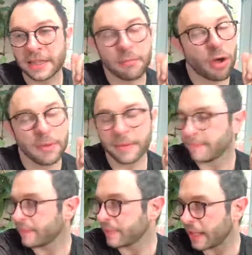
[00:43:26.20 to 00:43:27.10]
In the moment,
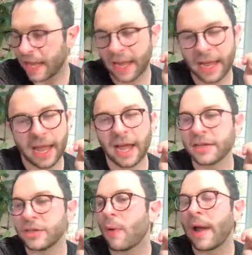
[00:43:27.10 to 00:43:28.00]

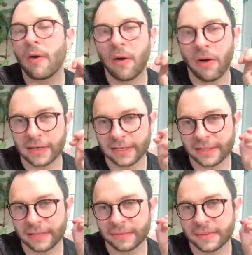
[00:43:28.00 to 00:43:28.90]
I know how hard it
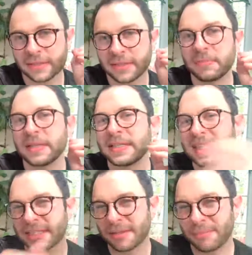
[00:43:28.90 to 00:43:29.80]
seems to be
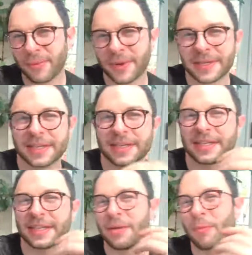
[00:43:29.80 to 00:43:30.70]
disappointed and
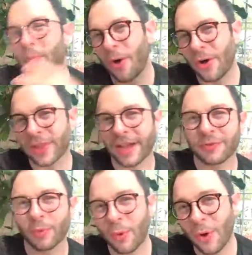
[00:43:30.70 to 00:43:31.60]
to hit wall
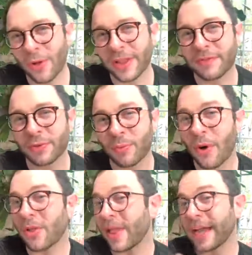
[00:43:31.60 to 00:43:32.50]
after wall after
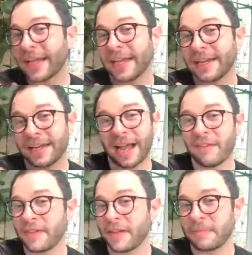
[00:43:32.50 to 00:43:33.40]
wall. I get it.
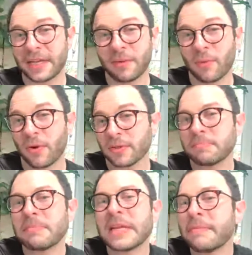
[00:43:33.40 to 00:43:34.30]
I've hit many
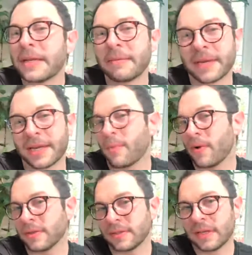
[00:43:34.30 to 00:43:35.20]
walls, many, many, many
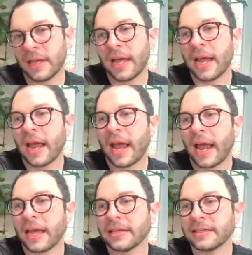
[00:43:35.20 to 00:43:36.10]
walls.
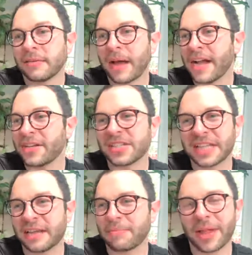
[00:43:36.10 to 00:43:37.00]
And I
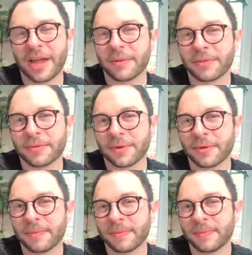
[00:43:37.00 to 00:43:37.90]
just keep plowing
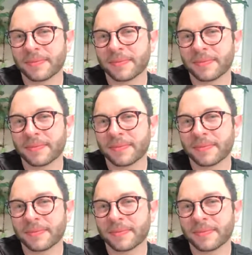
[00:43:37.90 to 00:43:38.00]
through.